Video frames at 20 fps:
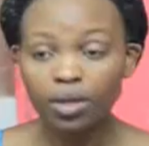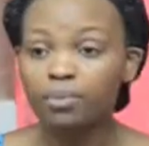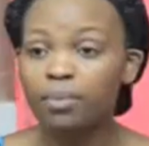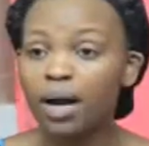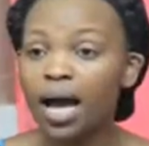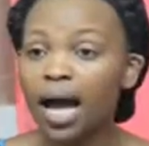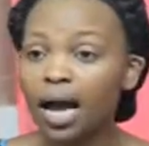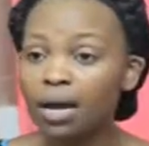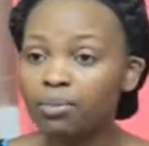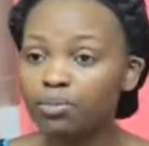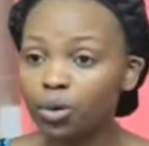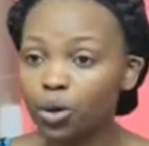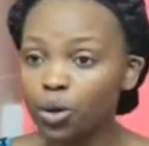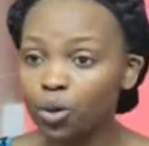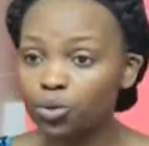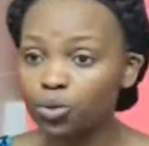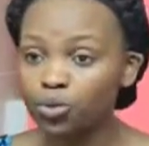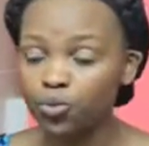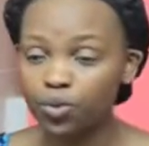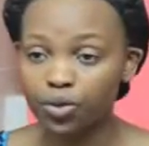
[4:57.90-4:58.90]

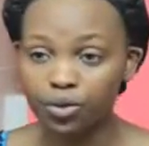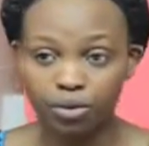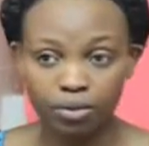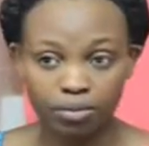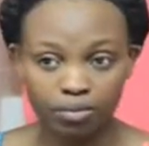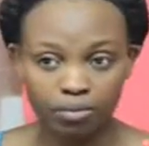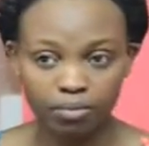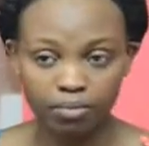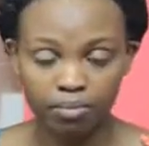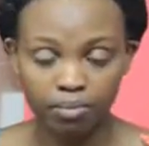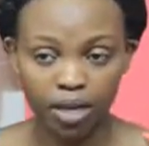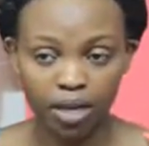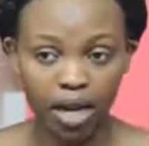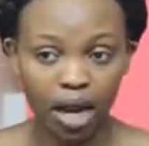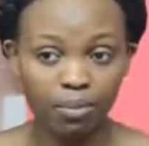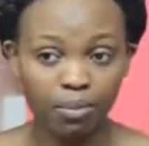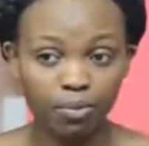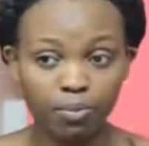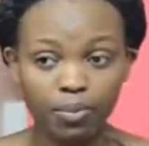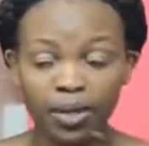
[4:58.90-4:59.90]
eyebrows with an
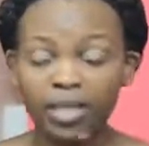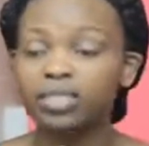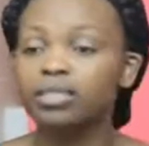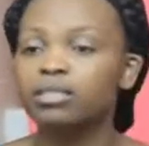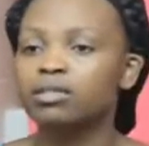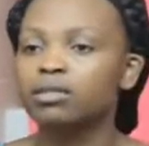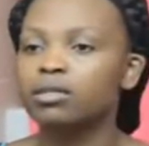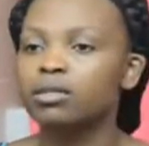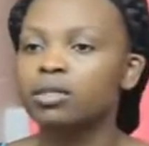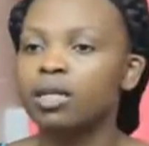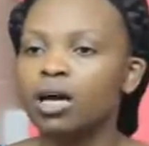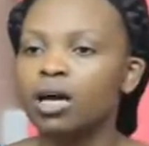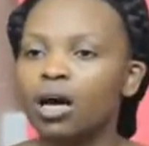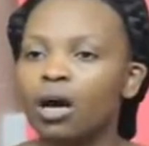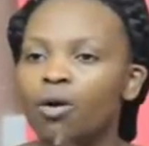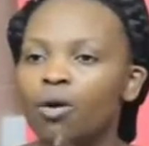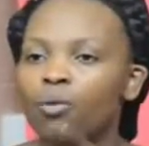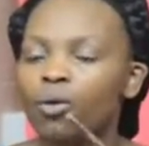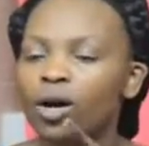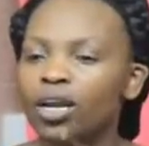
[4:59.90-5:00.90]
eyebrow pencil.
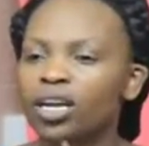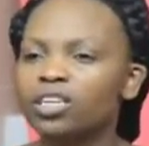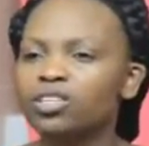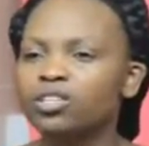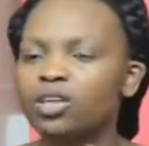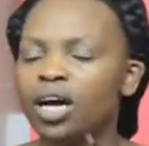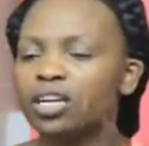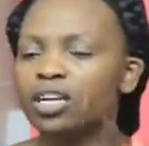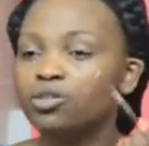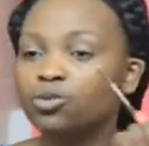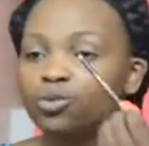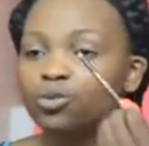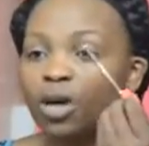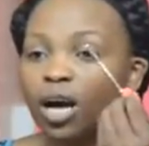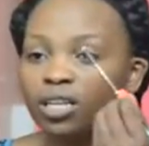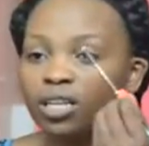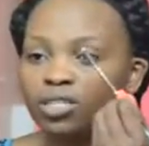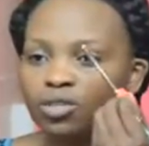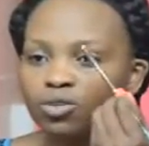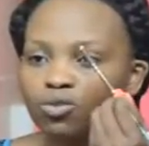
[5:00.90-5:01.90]
What I do,
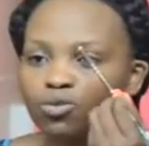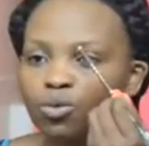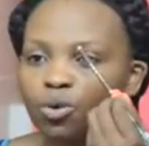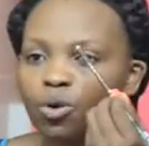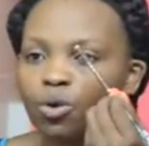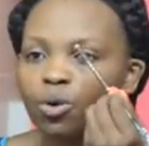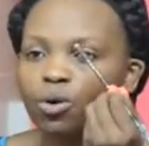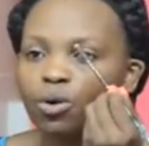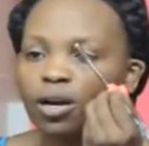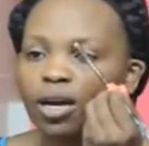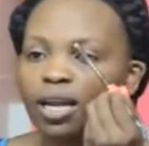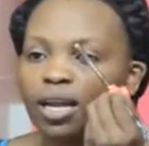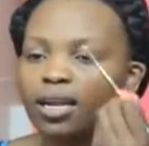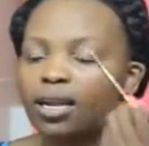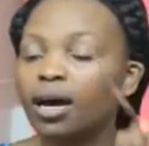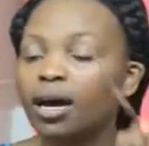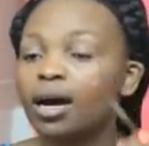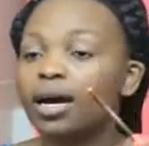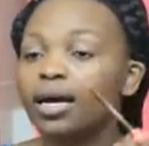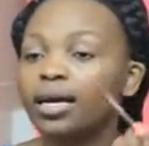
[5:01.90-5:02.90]
I just draw a
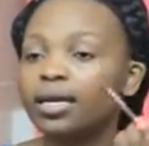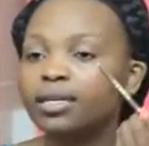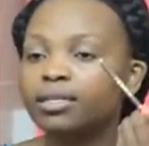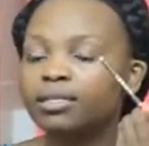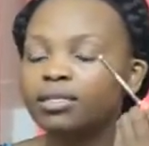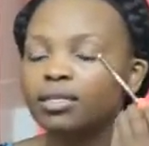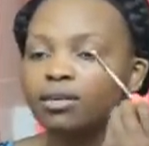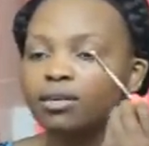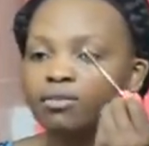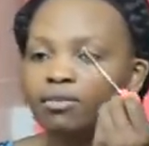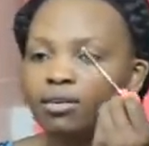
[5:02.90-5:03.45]
line